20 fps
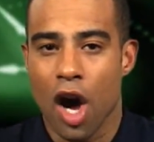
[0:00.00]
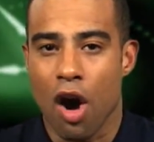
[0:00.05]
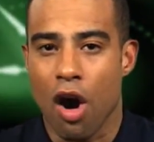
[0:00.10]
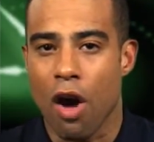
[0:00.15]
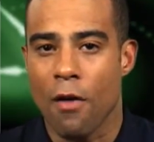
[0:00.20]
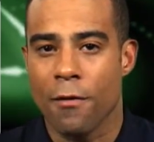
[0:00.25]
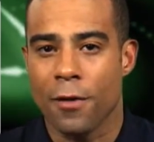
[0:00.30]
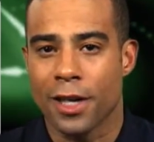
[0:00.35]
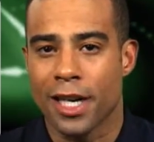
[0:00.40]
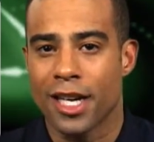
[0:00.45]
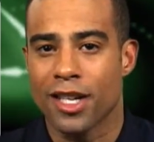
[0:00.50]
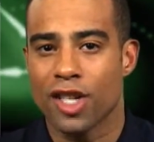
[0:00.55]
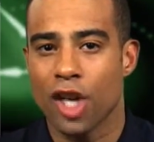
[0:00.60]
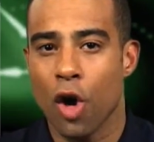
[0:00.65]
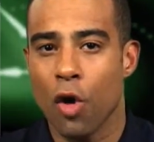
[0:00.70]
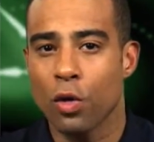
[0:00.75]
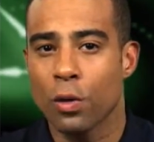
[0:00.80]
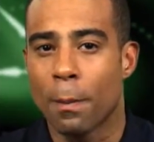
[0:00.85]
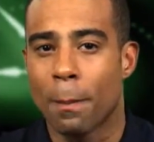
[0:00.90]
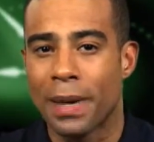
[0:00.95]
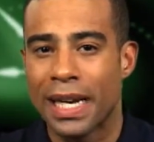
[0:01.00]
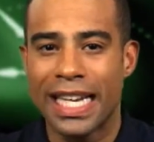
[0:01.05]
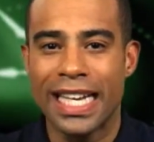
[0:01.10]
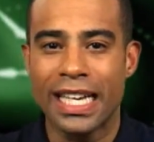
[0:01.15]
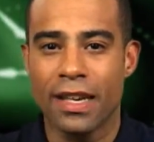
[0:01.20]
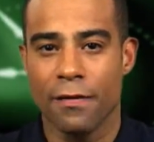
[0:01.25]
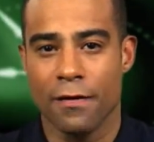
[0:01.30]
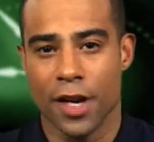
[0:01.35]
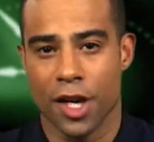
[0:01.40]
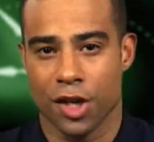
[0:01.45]
offered his own
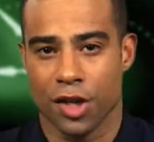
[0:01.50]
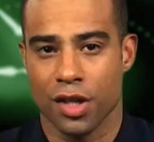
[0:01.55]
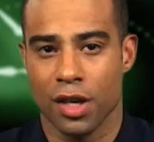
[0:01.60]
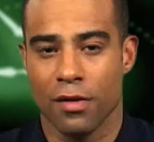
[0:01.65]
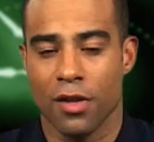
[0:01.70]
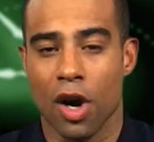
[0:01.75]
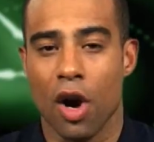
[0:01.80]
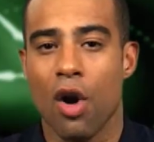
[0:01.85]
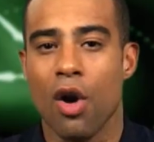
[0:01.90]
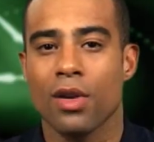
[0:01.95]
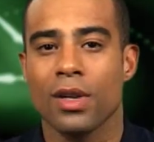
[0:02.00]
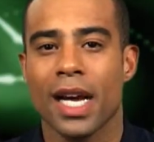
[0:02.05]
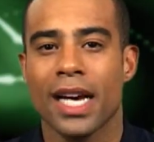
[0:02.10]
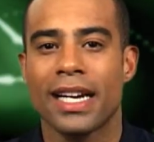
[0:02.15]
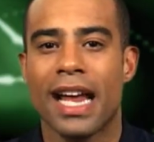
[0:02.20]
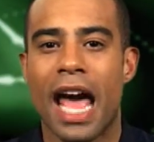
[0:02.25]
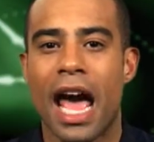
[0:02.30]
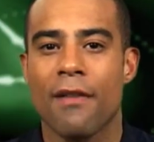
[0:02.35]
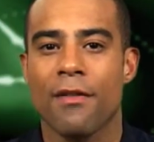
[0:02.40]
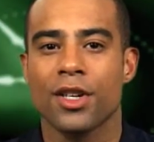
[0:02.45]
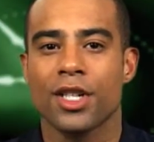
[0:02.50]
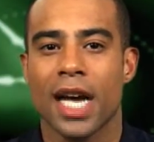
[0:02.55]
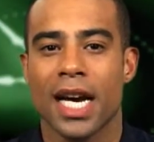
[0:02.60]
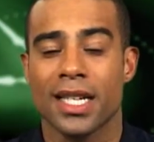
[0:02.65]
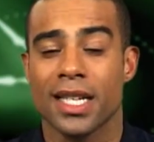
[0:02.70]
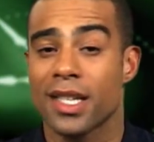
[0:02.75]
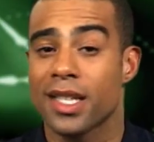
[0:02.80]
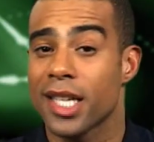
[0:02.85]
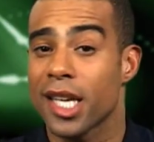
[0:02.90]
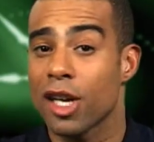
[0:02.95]
bleak vision of the online
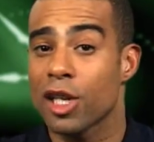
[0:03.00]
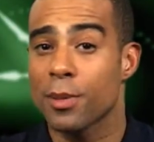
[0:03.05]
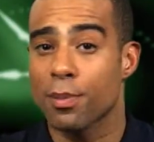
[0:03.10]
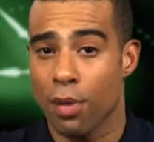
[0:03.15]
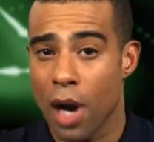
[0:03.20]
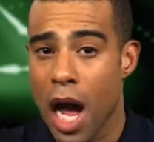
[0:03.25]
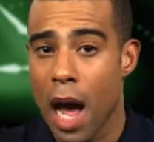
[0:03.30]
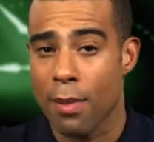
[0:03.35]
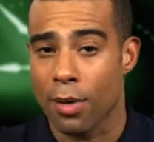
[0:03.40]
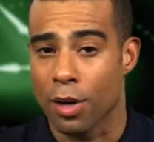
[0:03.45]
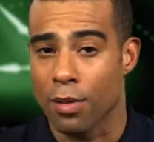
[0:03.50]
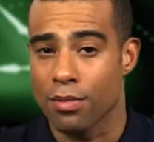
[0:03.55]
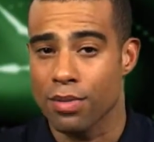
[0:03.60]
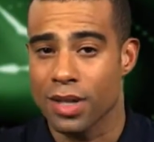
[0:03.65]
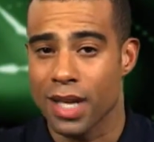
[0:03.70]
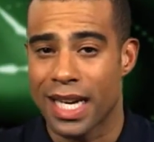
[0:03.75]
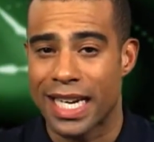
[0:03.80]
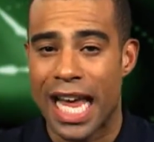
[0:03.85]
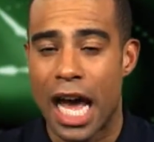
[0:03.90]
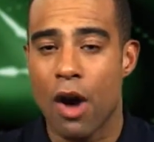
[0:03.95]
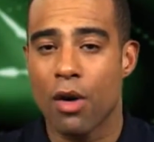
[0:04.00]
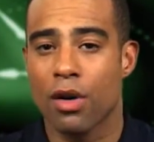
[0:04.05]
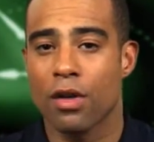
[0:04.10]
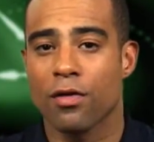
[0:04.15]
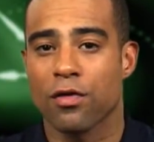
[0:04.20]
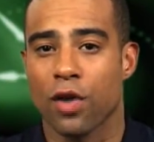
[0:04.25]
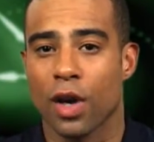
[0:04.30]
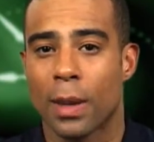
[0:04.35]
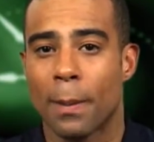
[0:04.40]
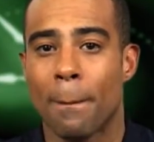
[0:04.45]
advertising sales problems that now
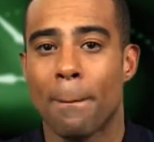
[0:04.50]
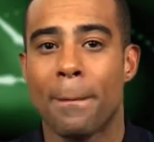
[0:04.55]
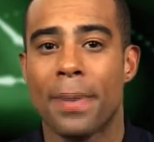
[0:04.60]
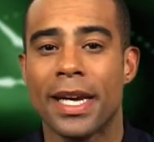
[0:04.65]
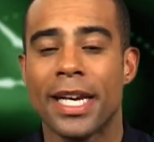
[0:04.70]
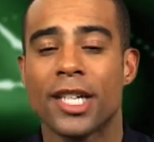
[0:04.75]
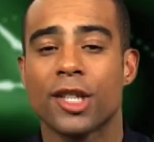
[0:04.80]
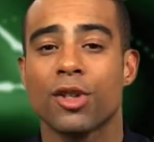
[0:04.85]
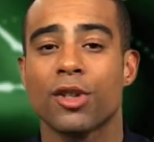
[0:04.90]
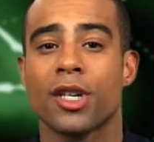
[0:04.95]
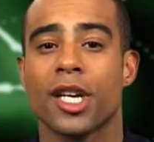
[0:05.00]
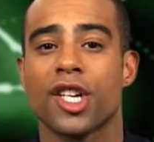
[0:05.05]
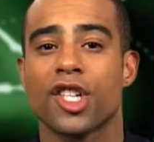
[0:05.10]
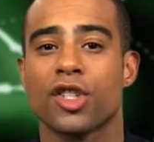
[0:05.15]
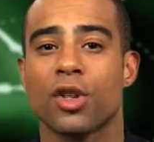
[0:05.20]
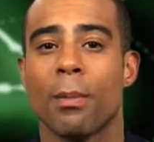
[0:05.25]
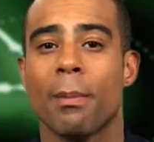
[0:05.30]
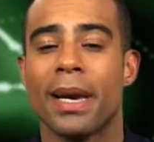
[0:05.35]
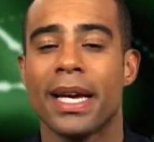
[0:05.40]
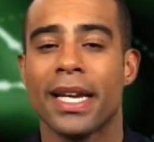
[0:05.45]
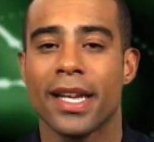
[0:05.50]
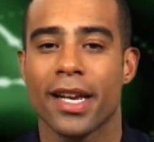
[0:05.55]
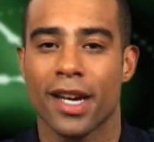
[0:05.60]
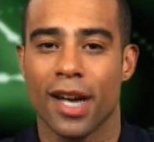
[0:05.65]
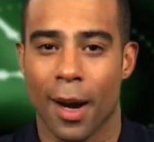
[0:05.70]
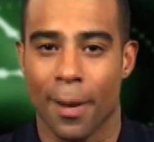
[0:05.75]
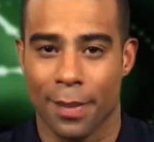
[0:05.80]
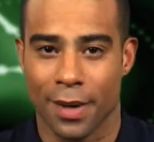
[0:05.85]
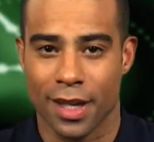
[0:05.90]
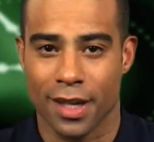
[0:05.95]
confront big traditional media
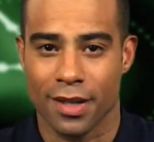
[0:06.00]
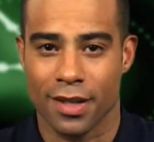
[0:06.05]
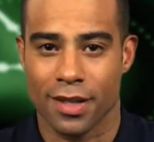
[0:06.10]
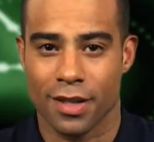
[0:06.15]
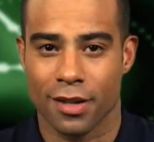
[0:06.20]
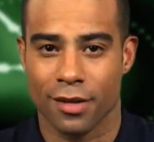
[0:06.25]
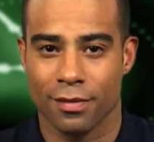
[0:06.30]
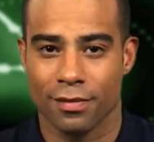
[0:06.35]
companies.